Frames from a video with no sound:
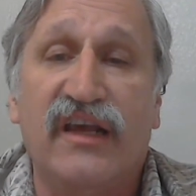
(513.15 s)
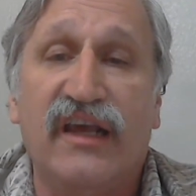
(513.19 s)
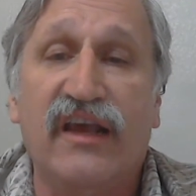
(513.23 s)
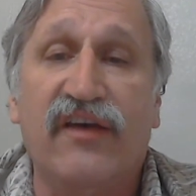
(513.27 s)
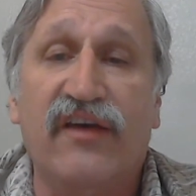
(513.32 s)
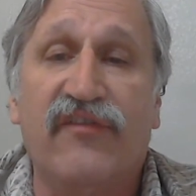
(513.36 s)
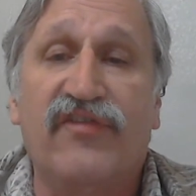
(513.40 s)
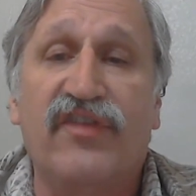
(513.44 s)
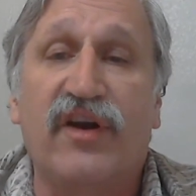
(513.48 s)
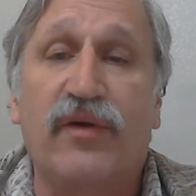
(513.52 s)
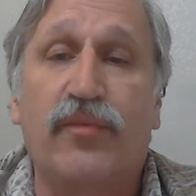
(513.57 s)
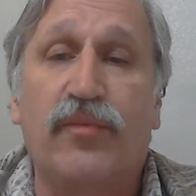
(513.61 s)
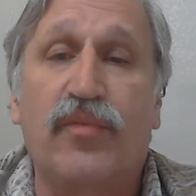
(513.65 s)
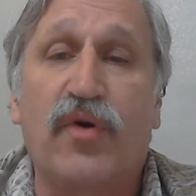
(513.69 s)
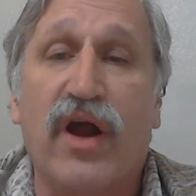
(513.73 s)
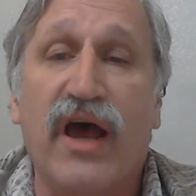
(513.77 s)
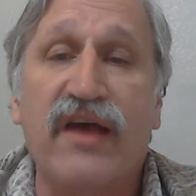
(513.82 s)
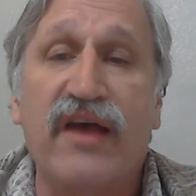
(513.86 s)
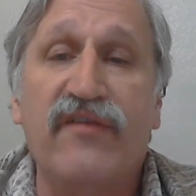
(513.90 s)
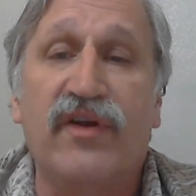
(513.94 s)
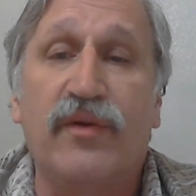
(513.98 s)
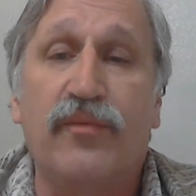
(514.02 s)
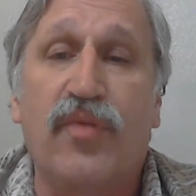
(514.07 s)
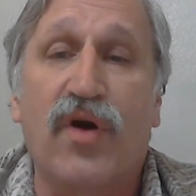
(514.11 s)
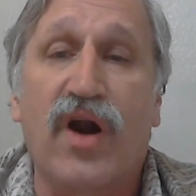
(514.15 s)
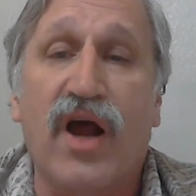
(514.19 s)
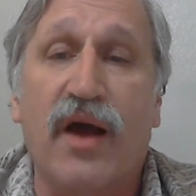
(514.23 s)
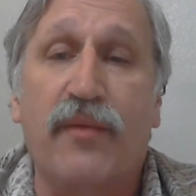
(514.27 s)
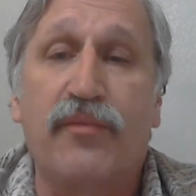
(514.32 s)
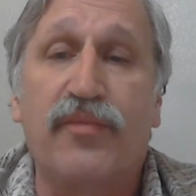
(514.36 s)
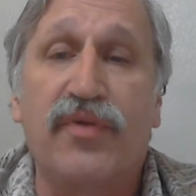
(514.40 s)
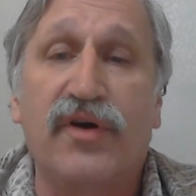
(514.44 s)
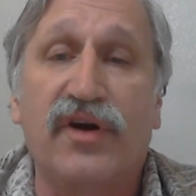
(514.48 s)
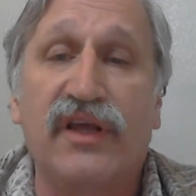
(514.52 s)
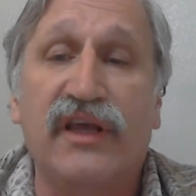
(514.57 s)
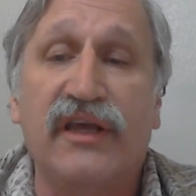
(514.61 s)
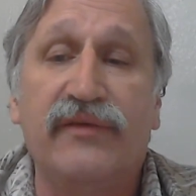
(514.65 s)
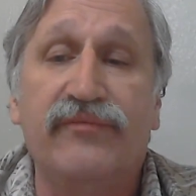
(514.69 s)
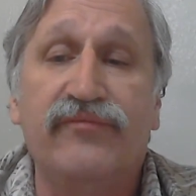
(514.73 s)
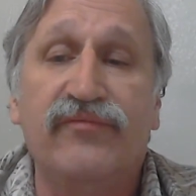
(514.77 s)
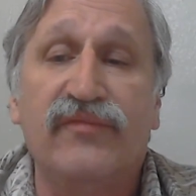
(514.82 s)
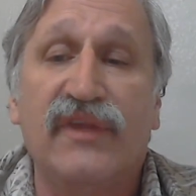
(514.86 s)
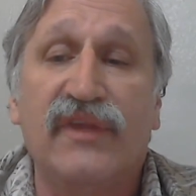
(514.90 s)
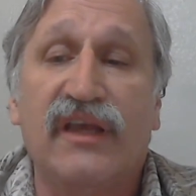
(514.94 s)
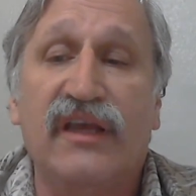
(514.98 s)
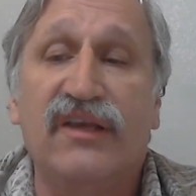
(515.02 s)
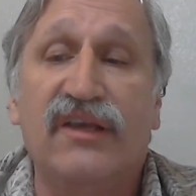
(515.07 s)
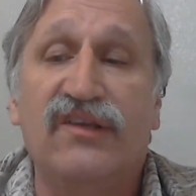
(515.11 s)
if their private property
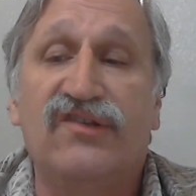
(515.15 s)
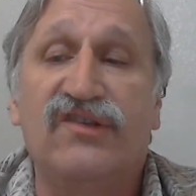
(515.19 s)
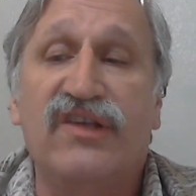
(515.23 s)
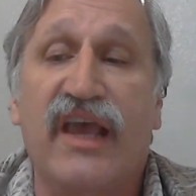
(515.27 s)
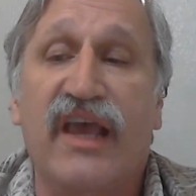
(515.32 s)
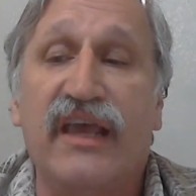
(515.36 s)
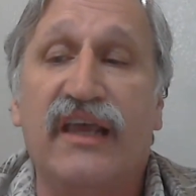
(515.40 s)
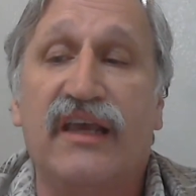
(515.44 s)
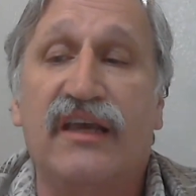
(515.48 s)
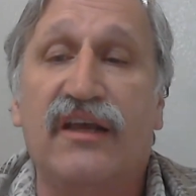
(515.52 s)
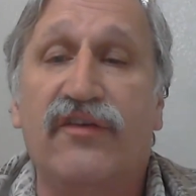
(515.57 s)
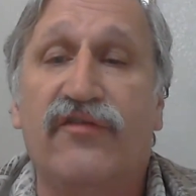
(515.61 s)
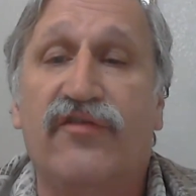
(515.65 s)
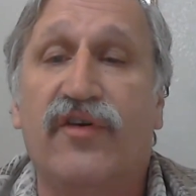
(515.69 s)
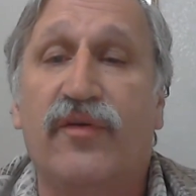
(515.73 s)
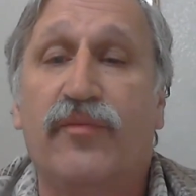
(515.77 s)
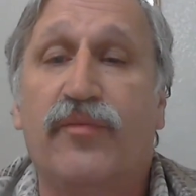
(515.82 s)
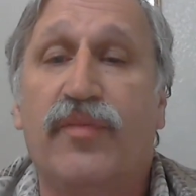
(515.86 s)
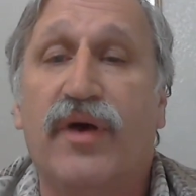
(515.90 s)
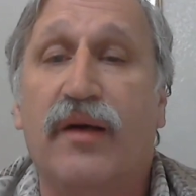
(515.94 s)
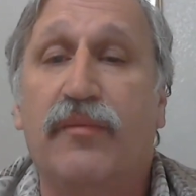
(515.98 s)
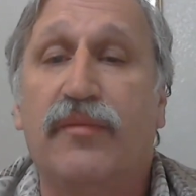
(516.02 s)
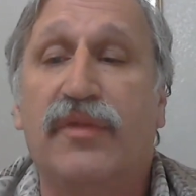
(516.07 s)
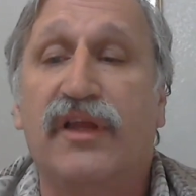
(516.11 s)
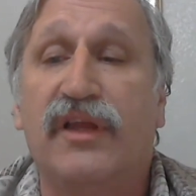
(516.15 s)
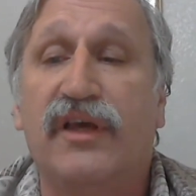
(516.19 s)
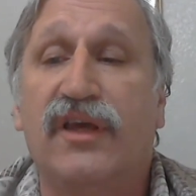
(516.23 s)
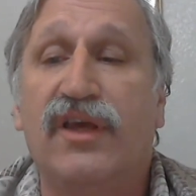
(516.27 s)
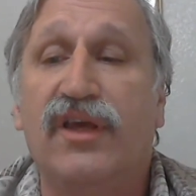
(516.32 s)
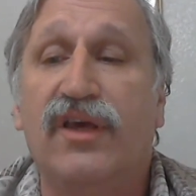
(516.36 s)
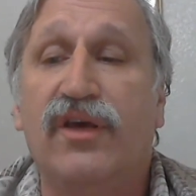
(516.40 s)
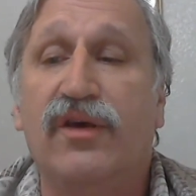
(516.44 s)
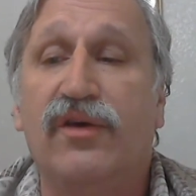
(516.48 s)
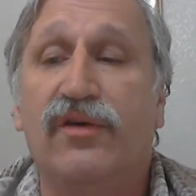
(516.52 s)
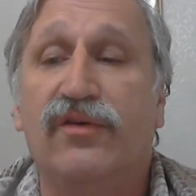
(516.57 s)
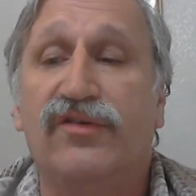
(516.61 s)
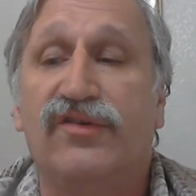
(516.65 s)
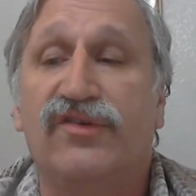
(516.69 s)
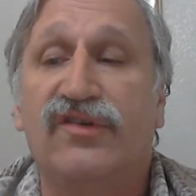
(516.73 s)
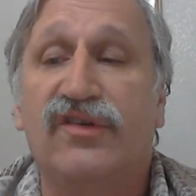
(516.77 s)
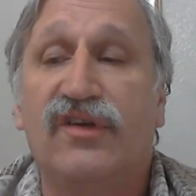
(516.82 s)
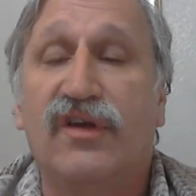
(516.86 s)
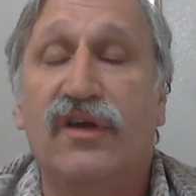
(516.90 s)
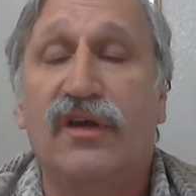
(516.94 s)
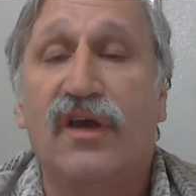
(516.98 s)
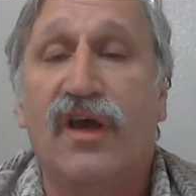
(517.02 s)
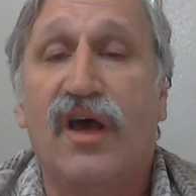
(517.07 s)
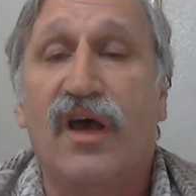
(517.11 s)
is taken for public use.